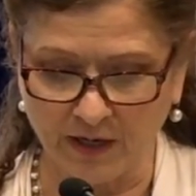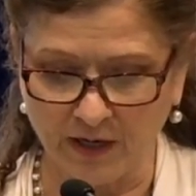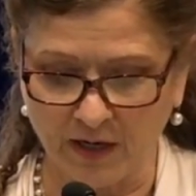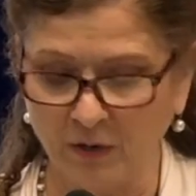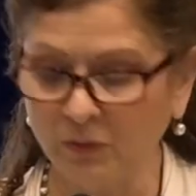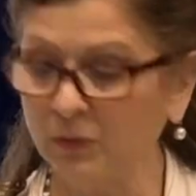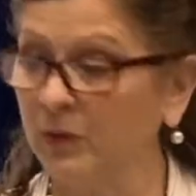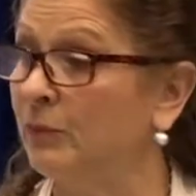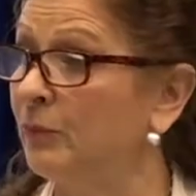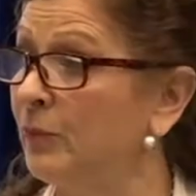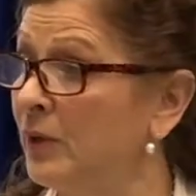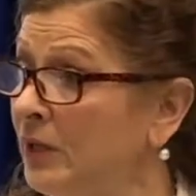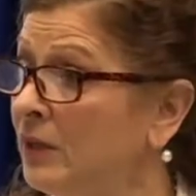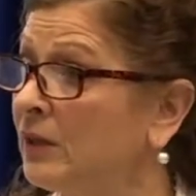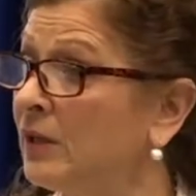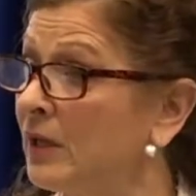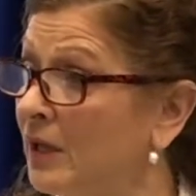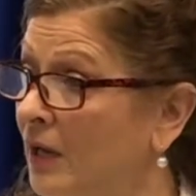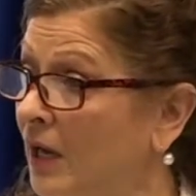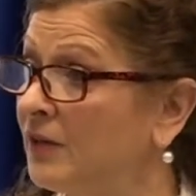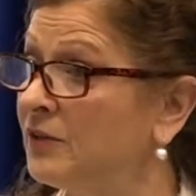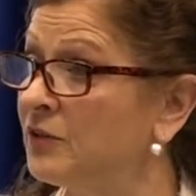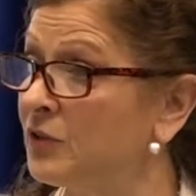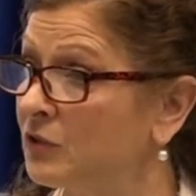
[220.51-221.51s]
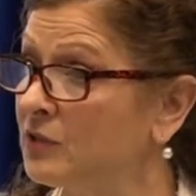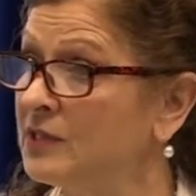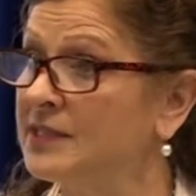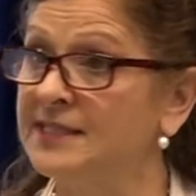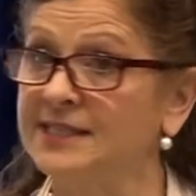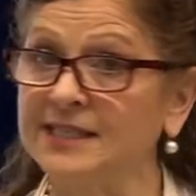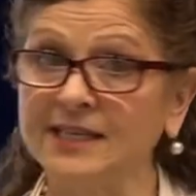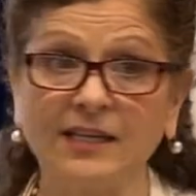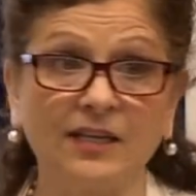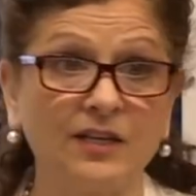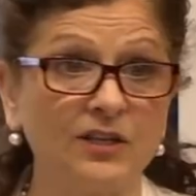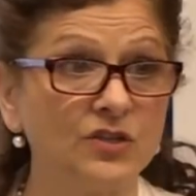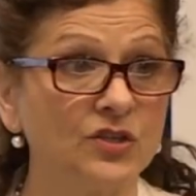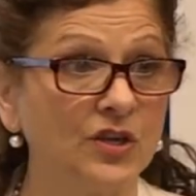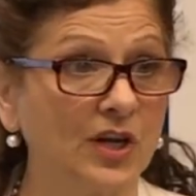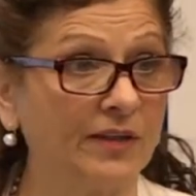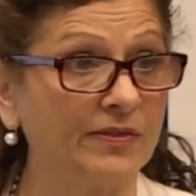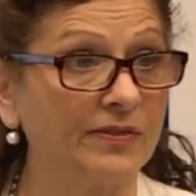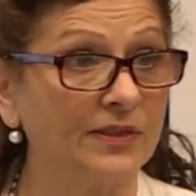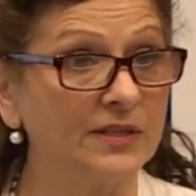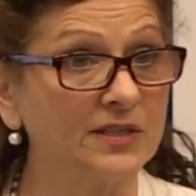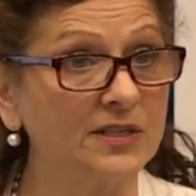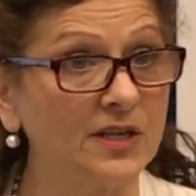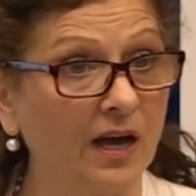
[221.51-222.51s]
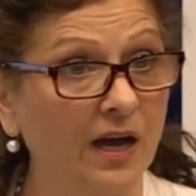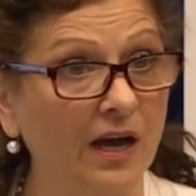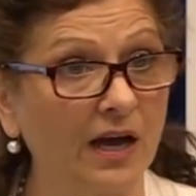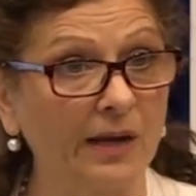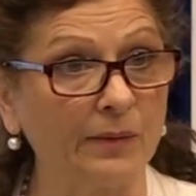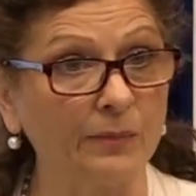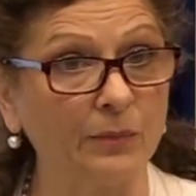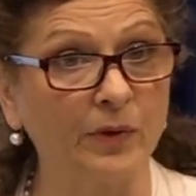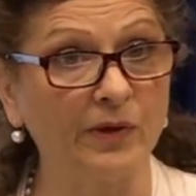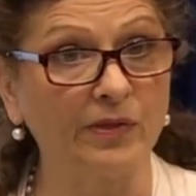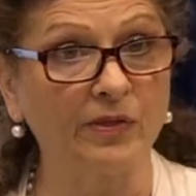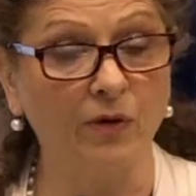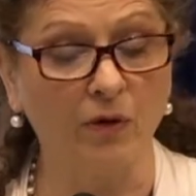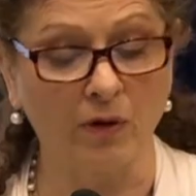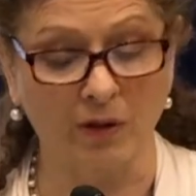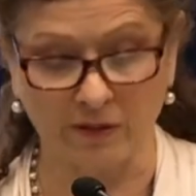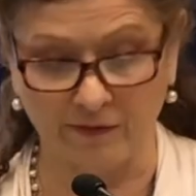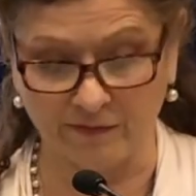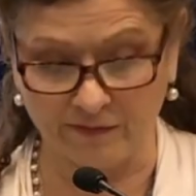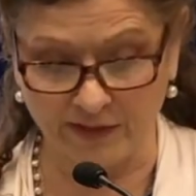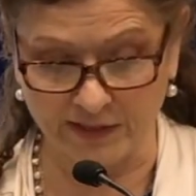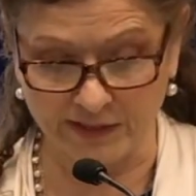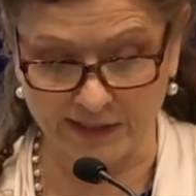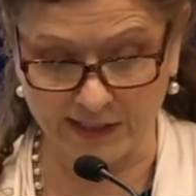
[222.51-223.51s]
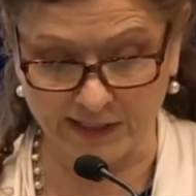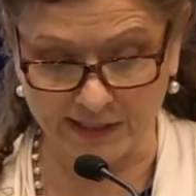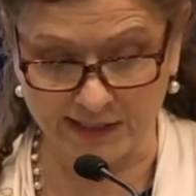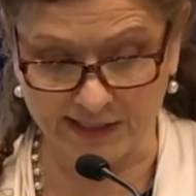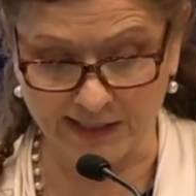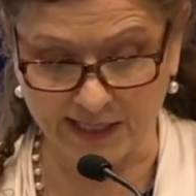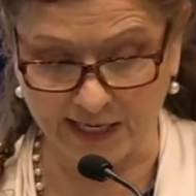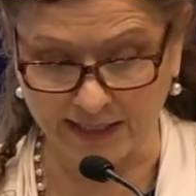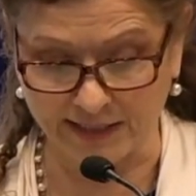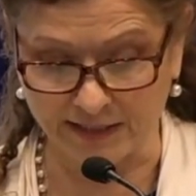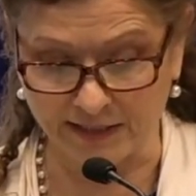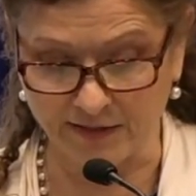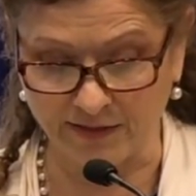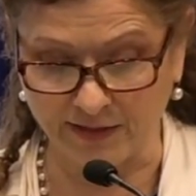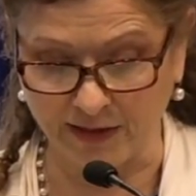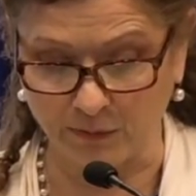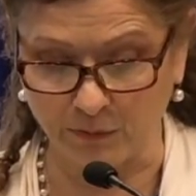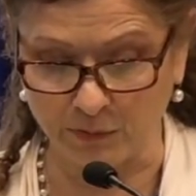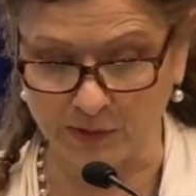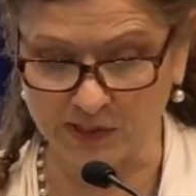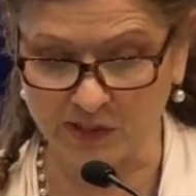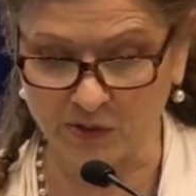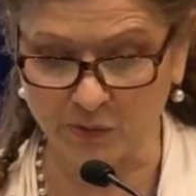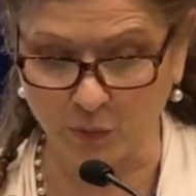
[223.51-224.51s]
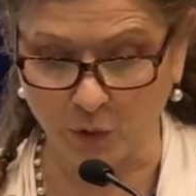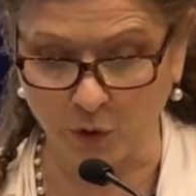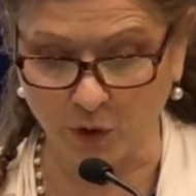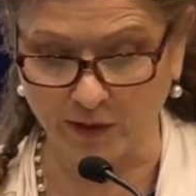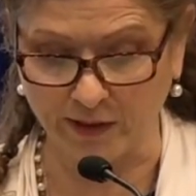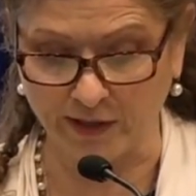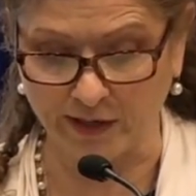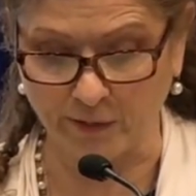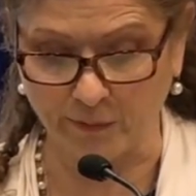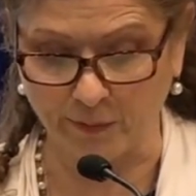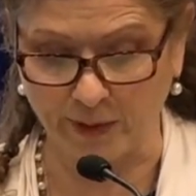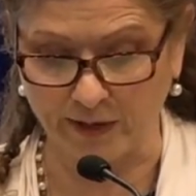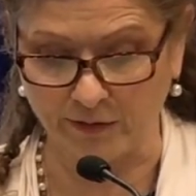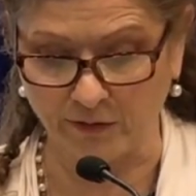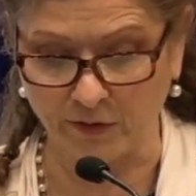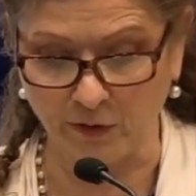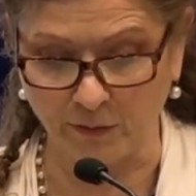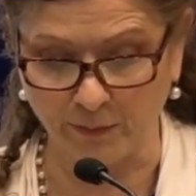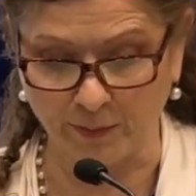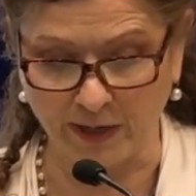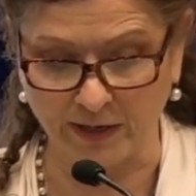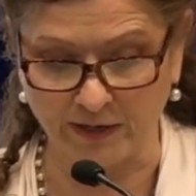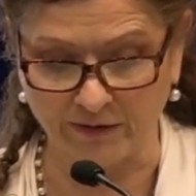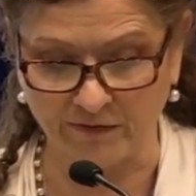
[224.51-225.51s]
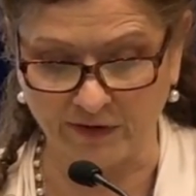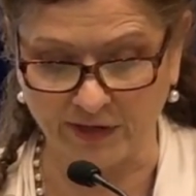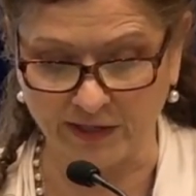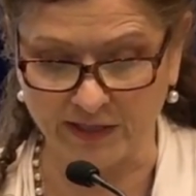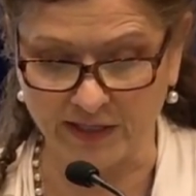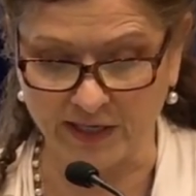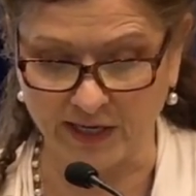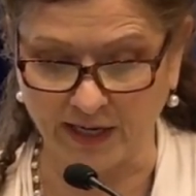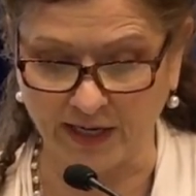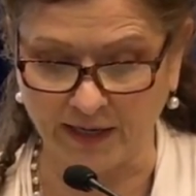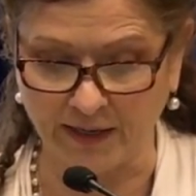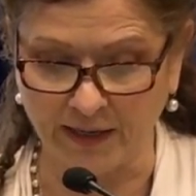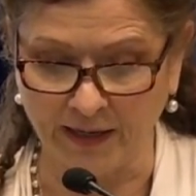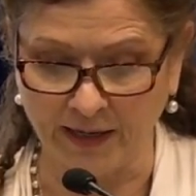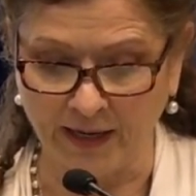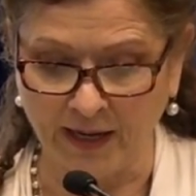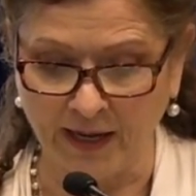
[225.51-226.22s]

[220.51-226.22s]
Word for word: who were really under siege at the time with all of the dissent that was swirling around Humanae Vitae,